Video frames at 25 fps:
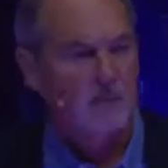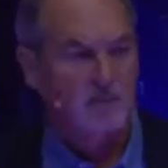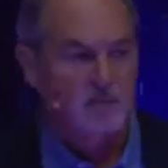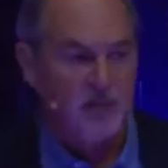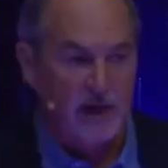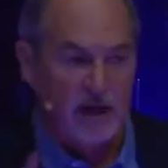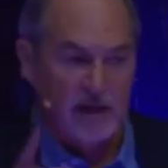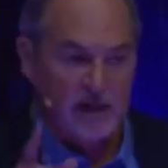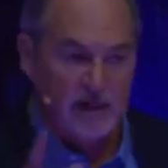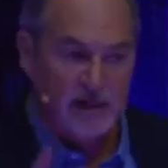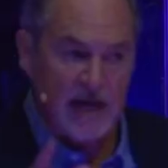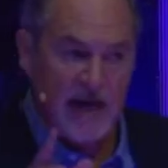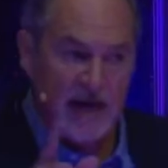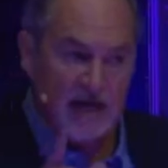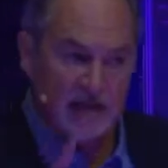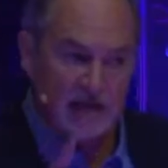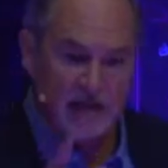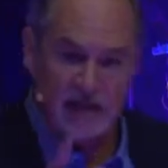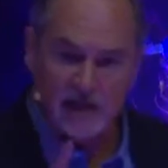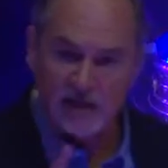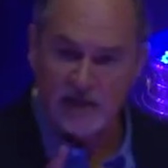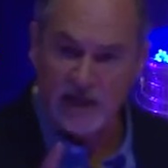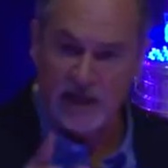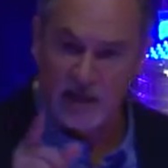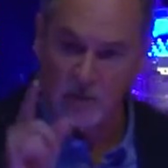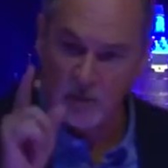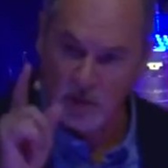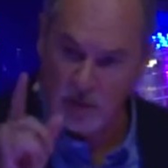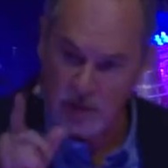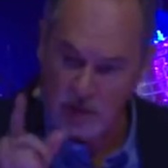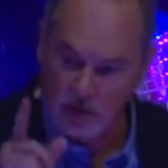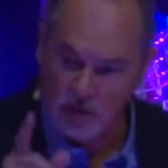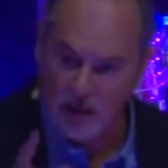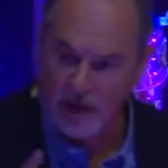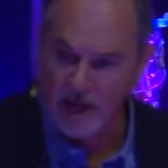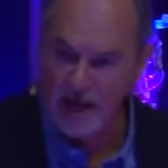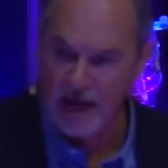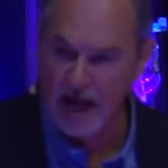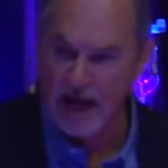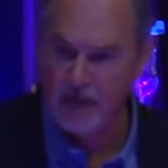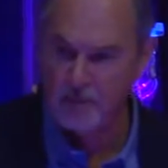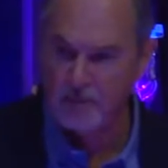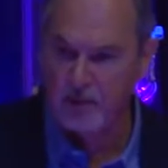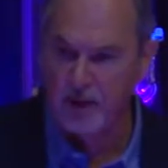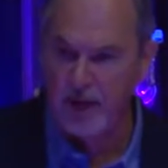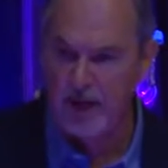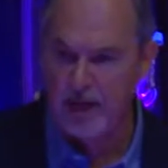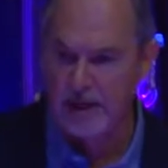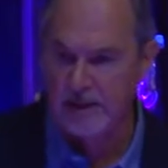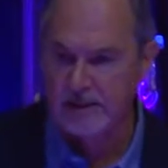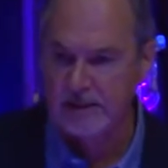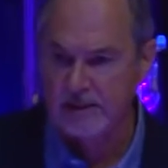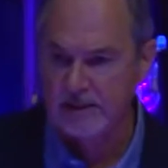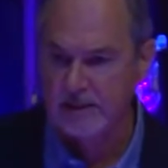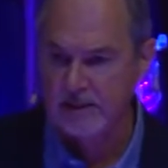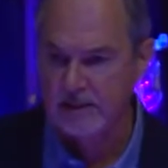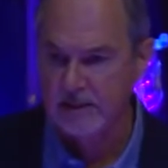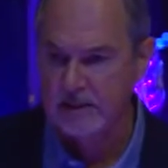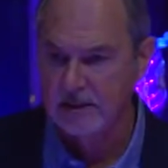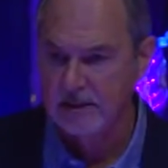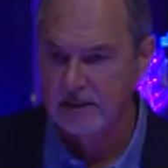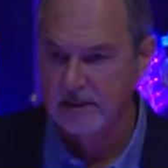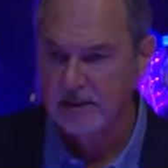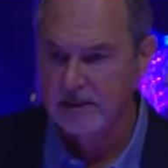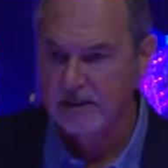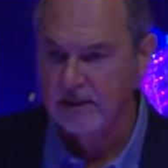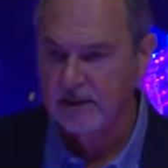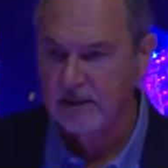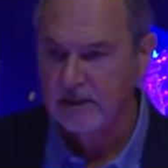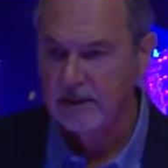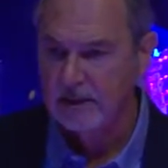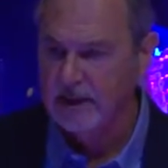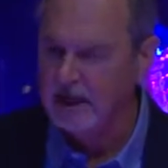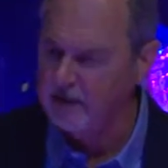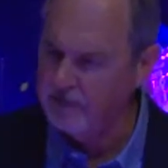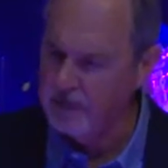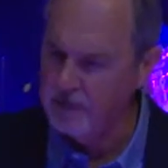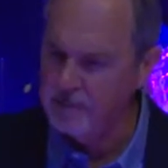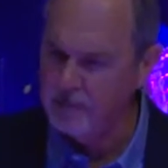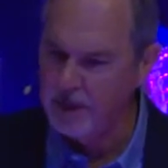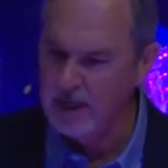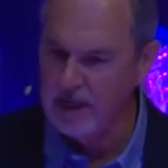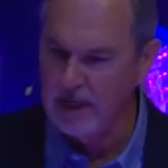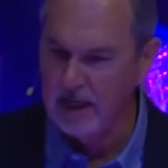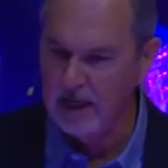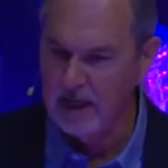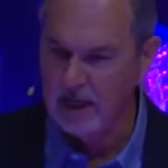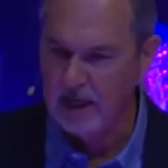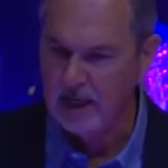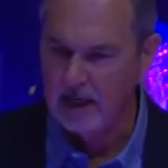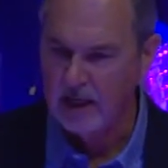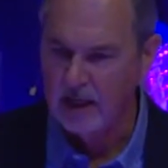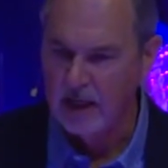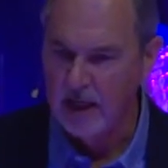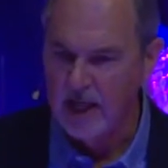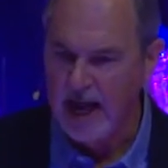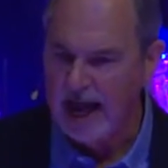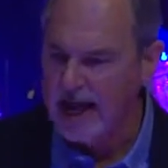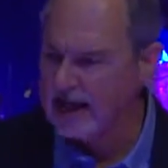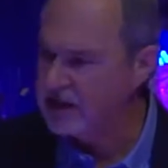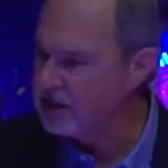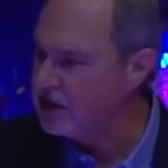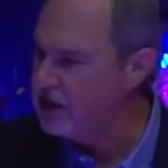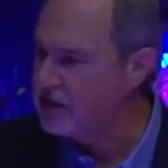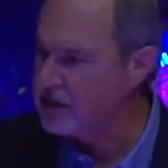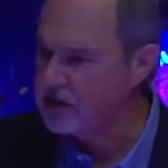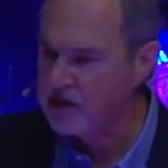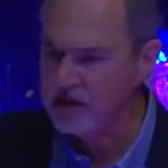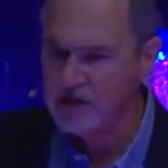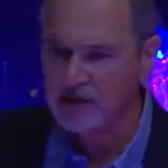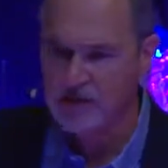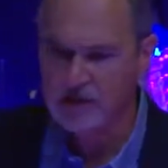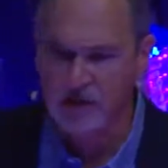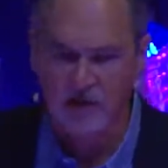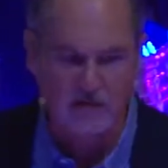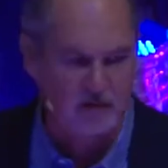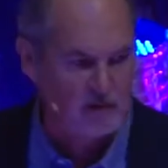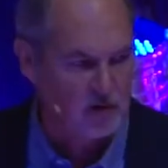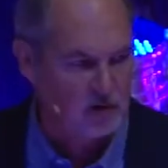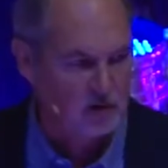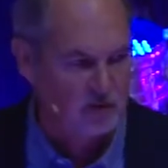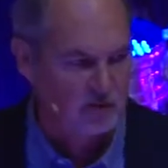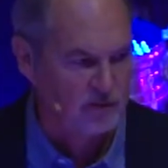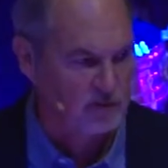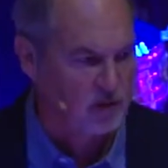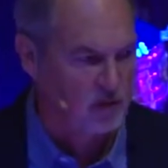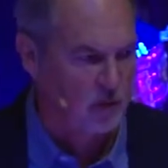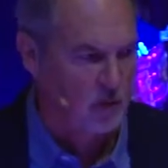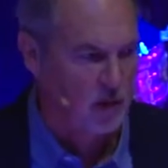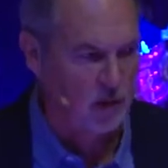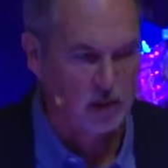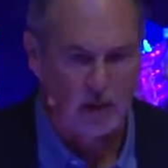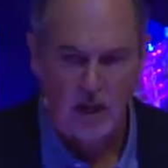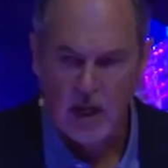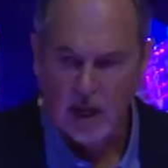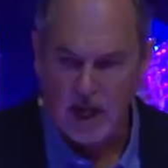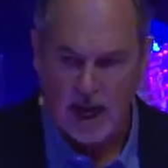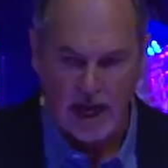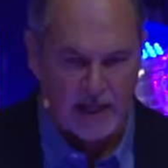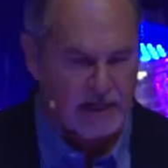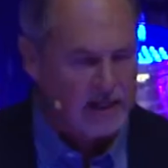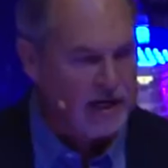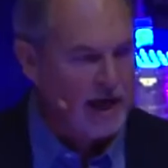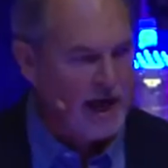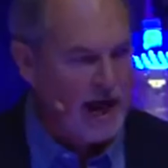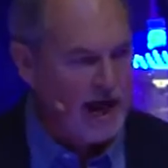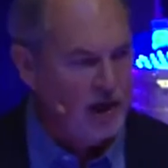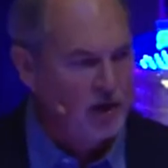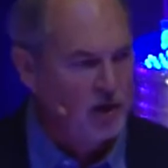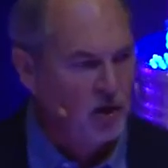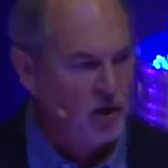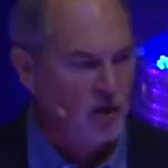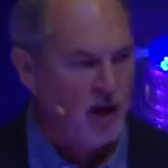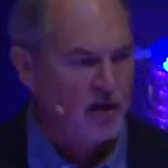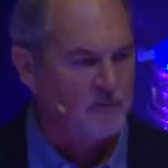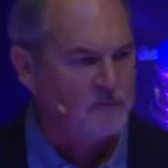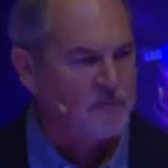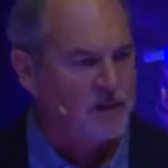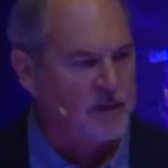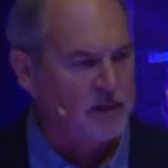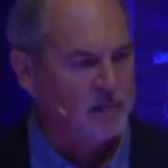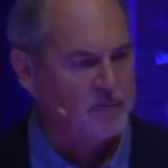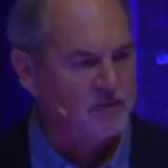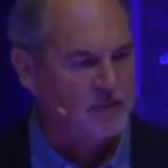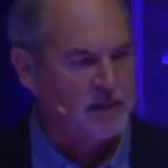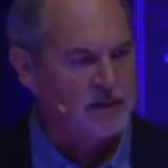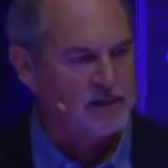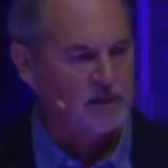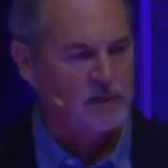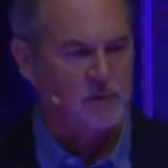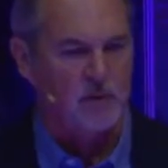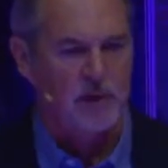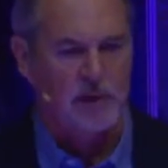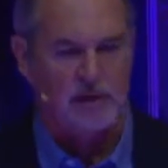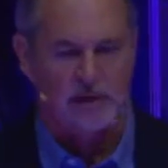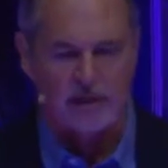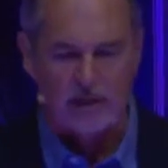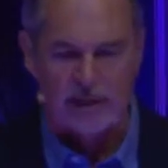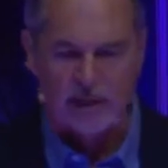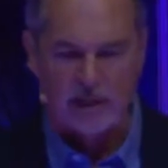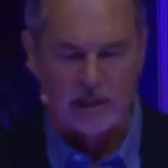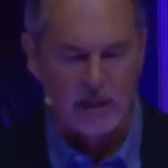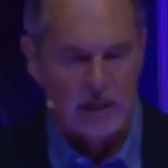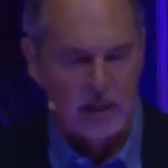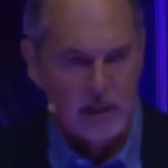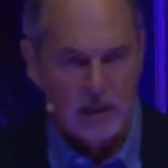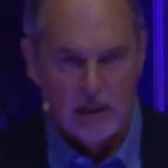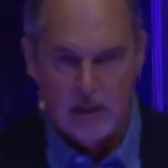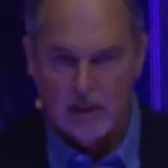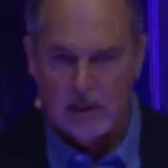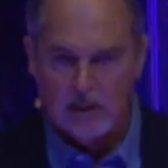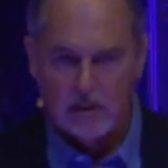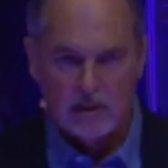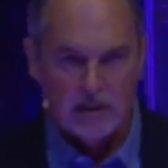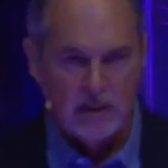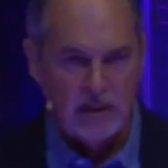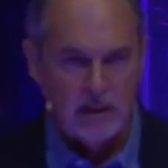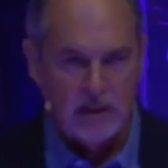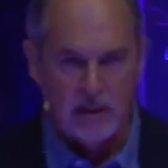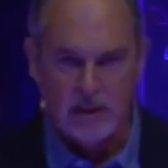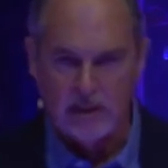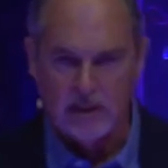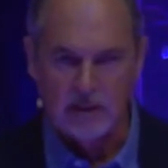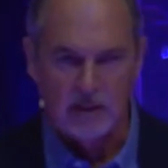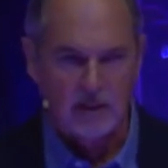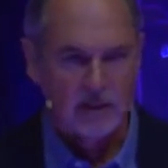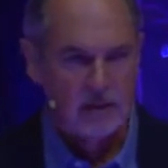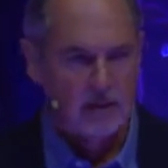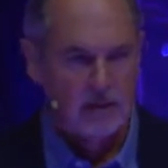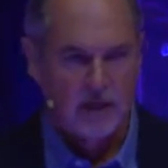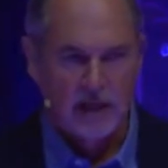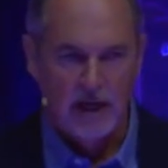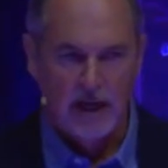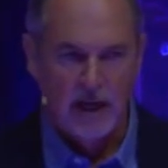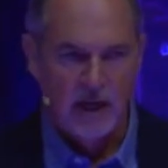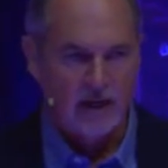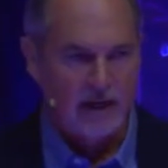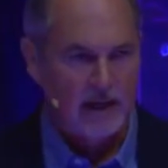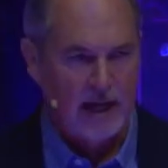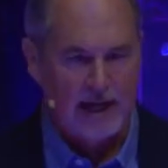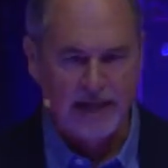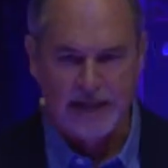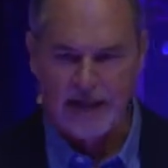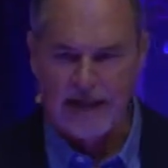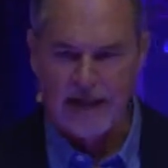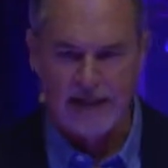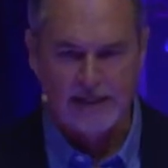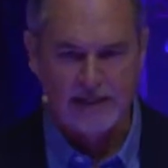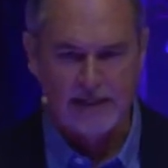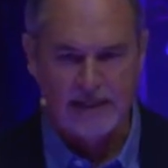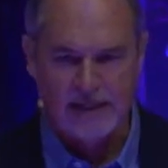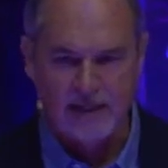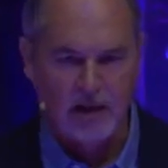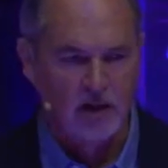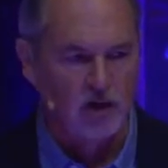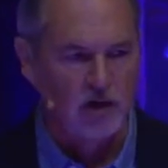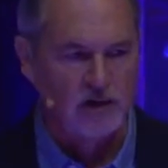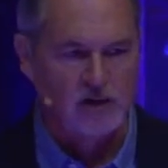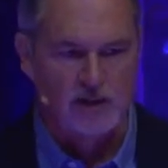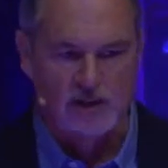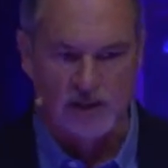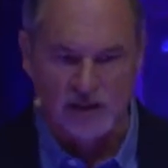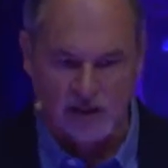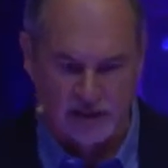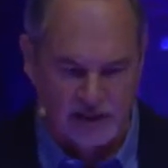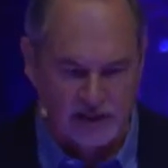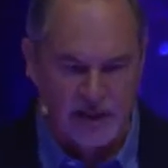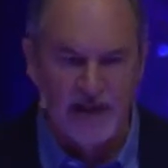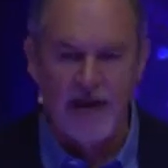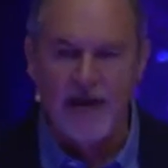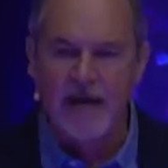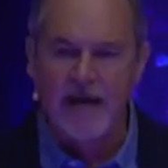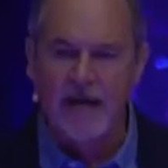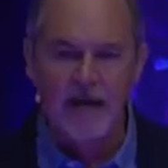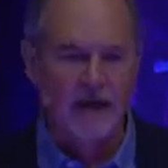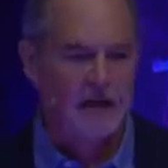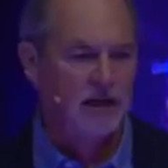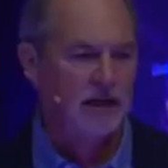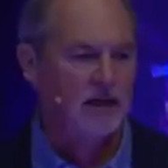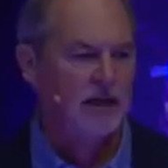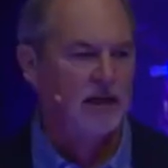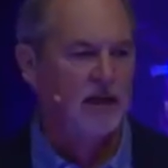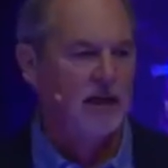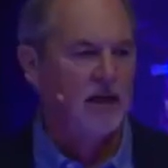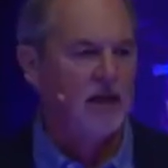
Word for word: But it's hard to sing when you're in that place. You ever been there? I teach this stuff all over the world, and yet I know I've been in places where it's like, gee, I, I can't sing. God says, sing.